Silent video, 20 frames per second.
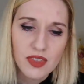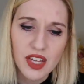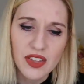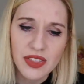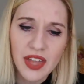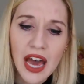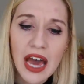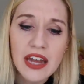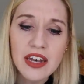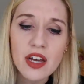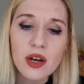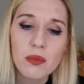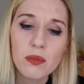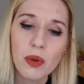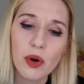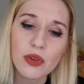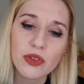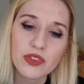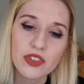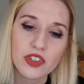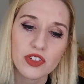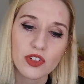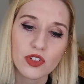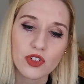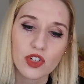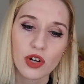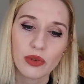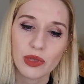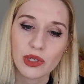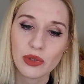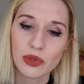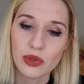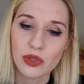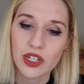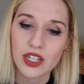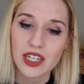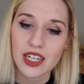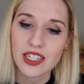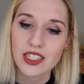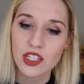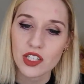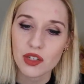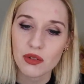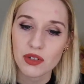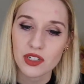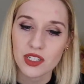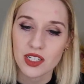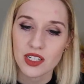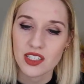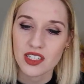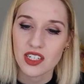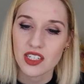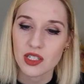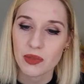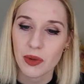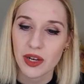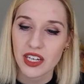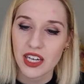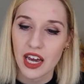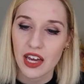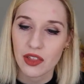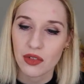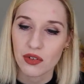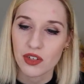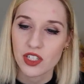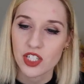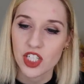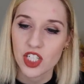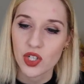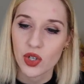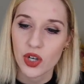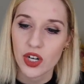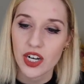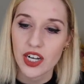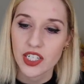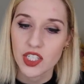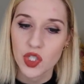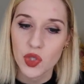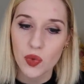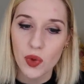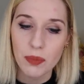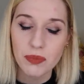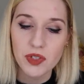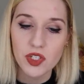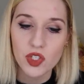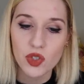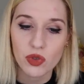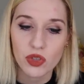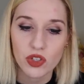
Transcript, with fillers: Then, both sisters are recruited into the resistance by Catherine Dior and swept into